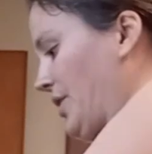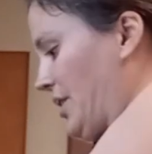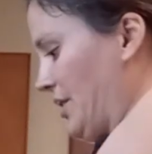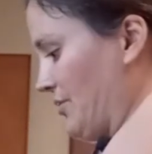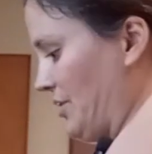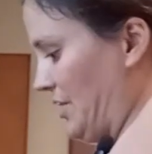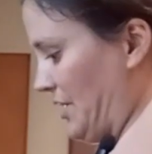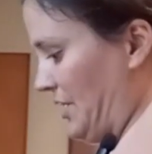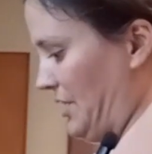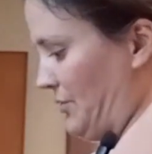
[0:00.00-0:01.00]
stuff I can
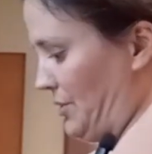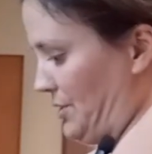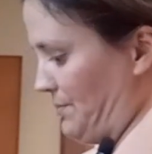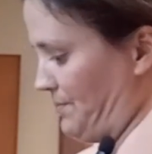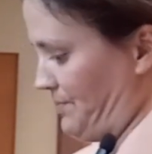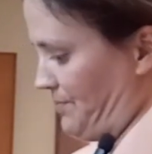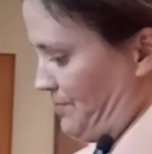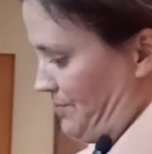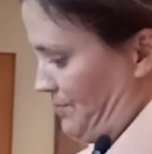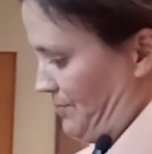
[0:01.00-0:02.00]
really clean well.
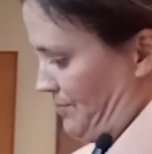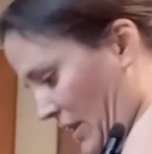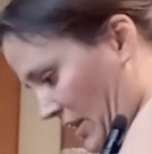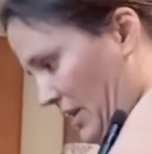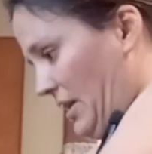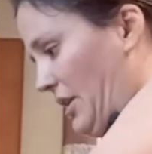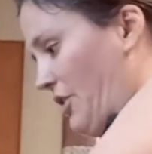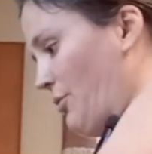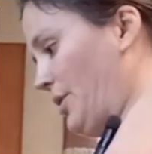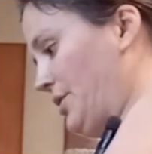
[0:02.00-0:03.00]

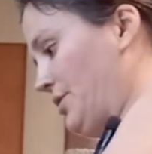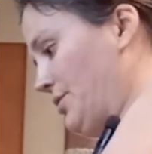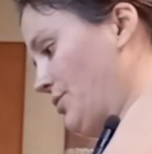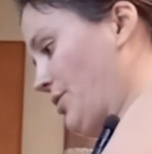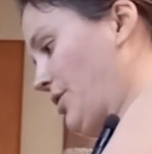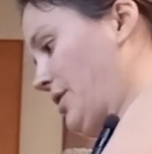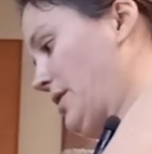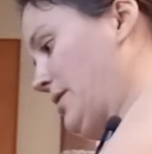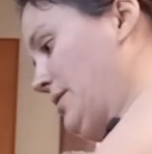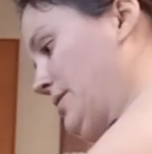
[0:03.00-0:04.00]
That's why those
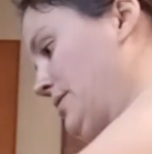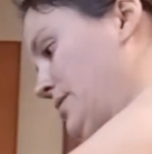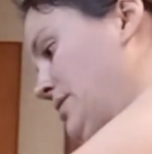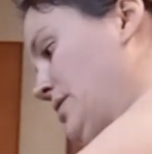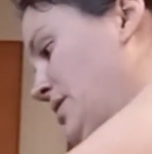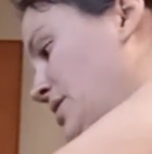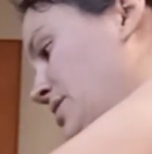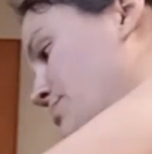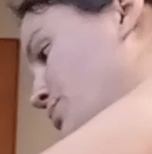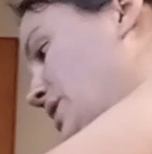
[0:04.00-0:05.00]

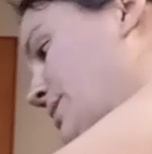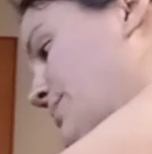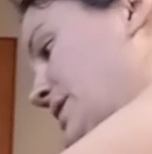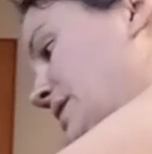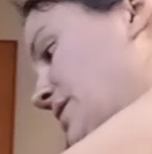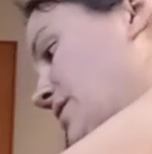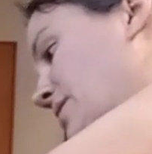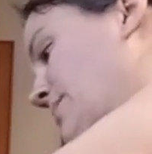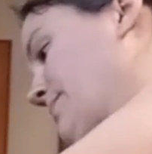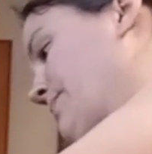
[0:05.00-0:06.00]
bread
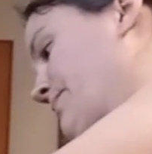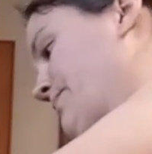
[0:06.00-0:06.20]
pans,